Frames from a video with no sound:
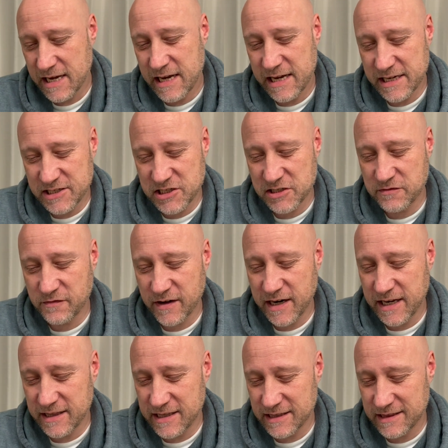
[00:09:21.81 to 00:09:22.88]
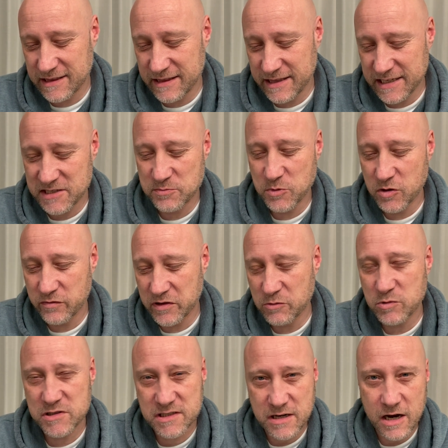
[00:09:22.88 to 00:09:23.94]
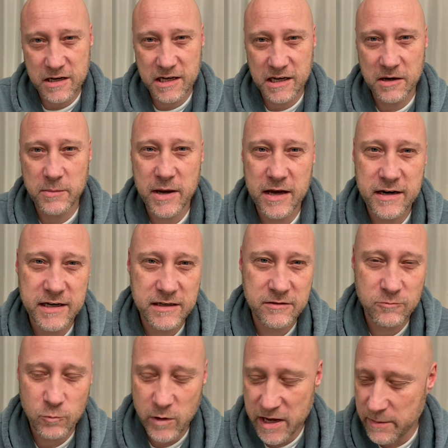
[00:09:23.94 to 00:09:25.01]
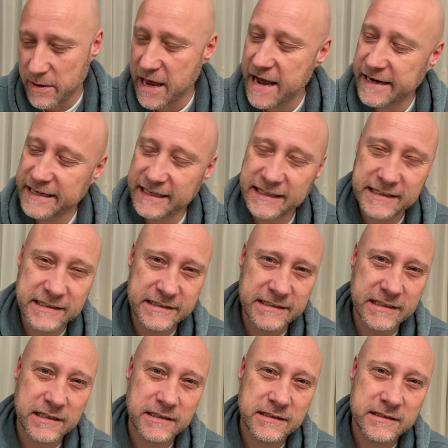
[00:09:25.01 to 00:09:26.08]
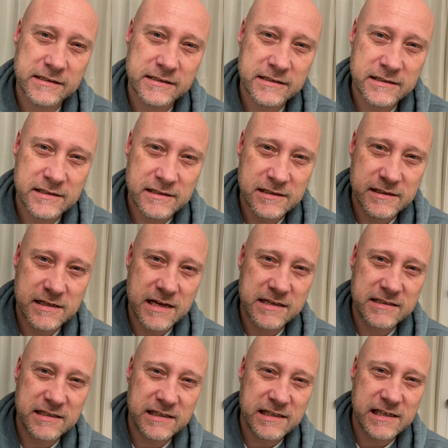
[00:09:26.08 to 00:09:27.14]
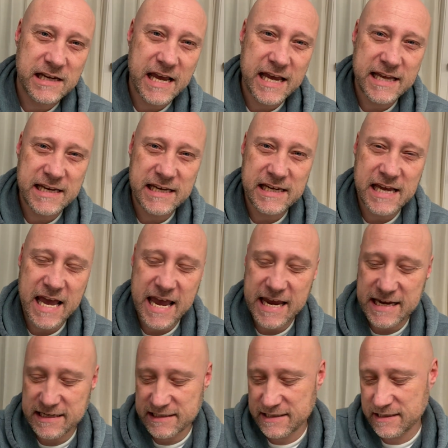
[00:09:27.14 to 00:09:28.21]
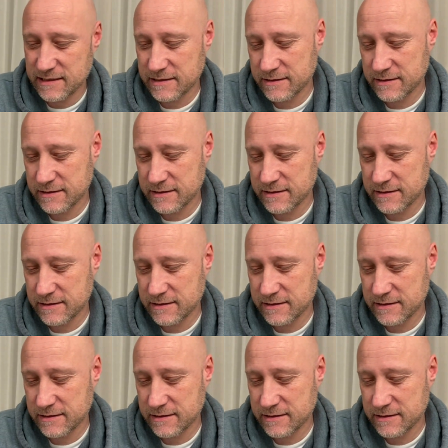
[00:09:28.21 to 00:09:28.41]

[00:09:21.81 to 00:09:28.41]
It's just funny that this movie was talking about it way back in 1988.